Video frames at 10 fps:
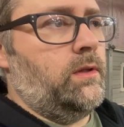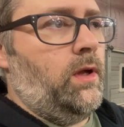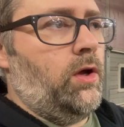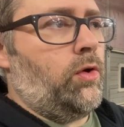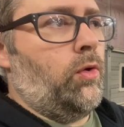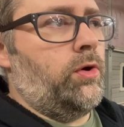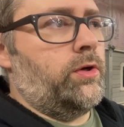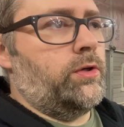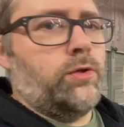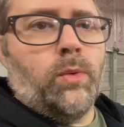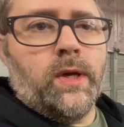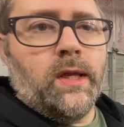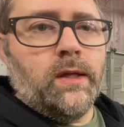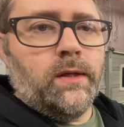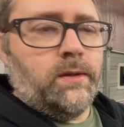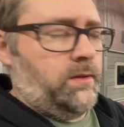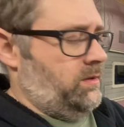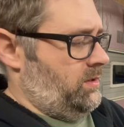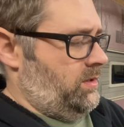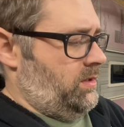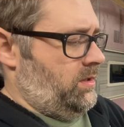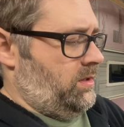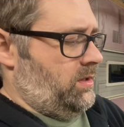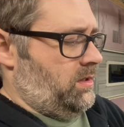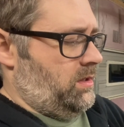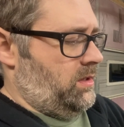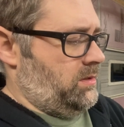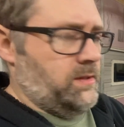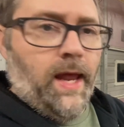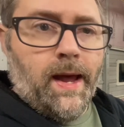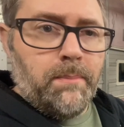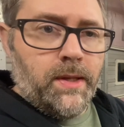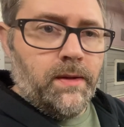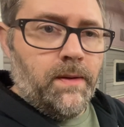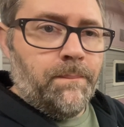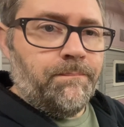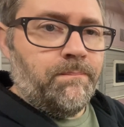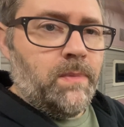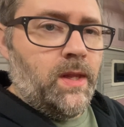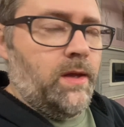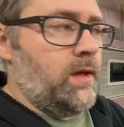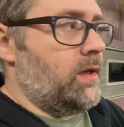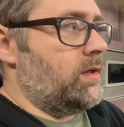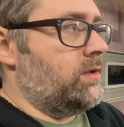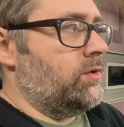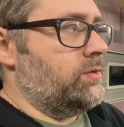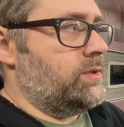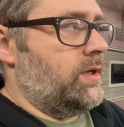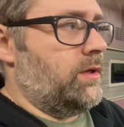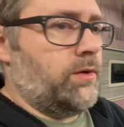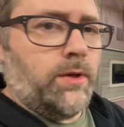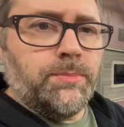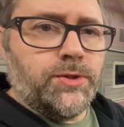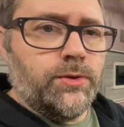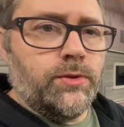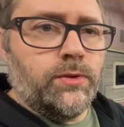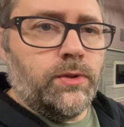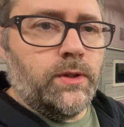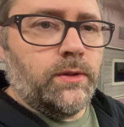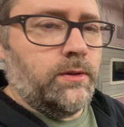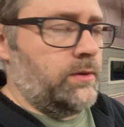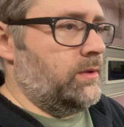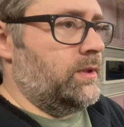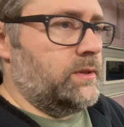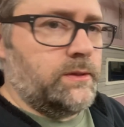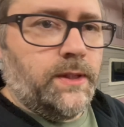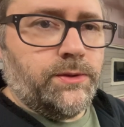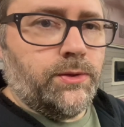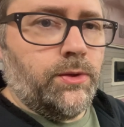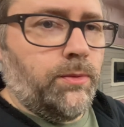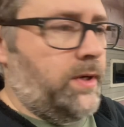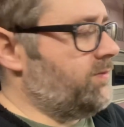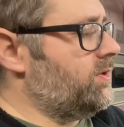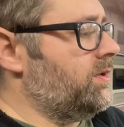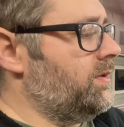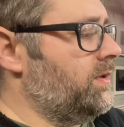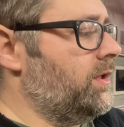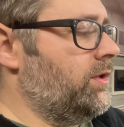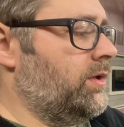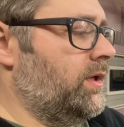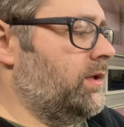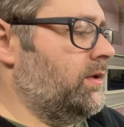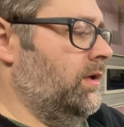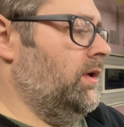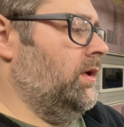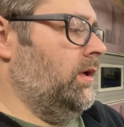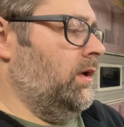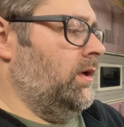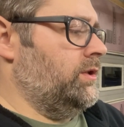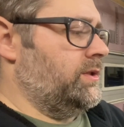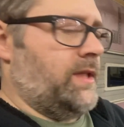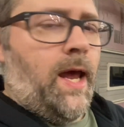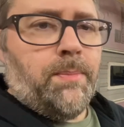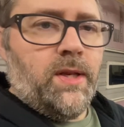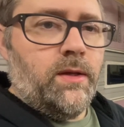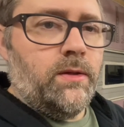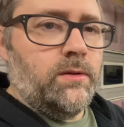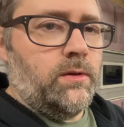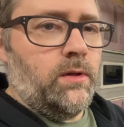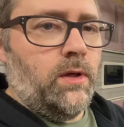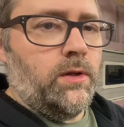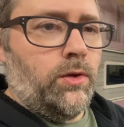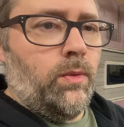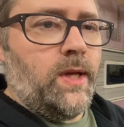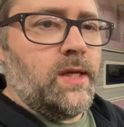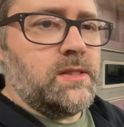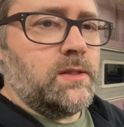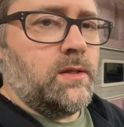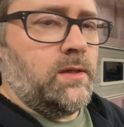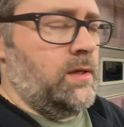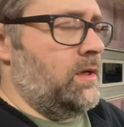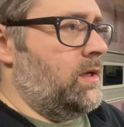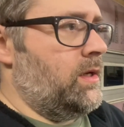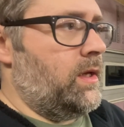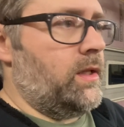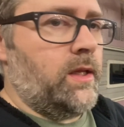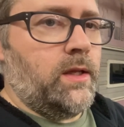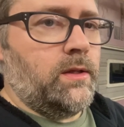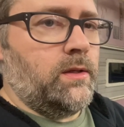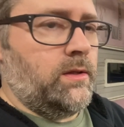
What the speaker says: 1/4-20 tap and use a grub screw or set screw or whatever, and you can just tap it in a little ways, and then